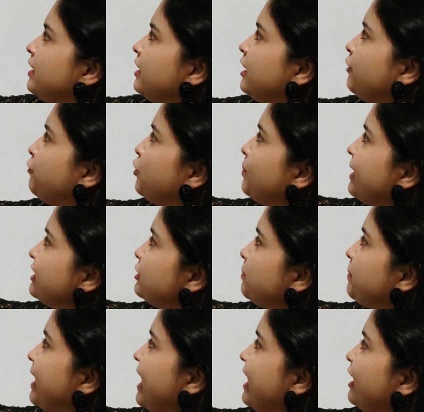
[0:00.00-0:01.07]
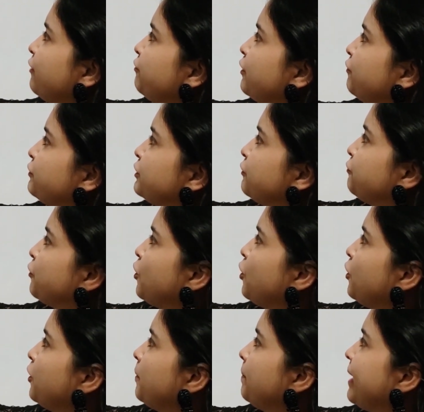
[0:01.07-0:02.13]
If you multiply
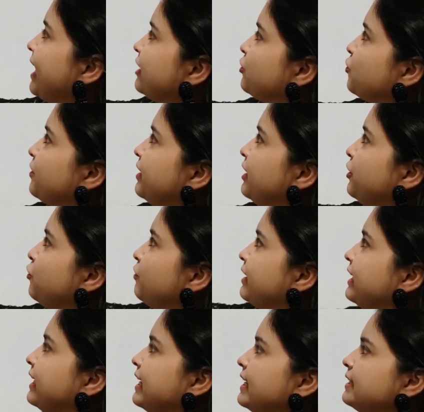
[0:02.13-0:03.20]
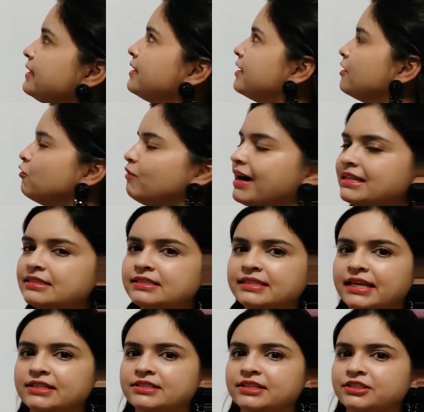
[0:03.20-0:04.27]
54 by 3, you will get
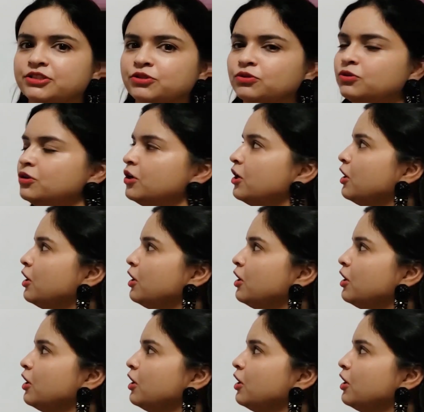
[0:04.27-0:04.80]
162.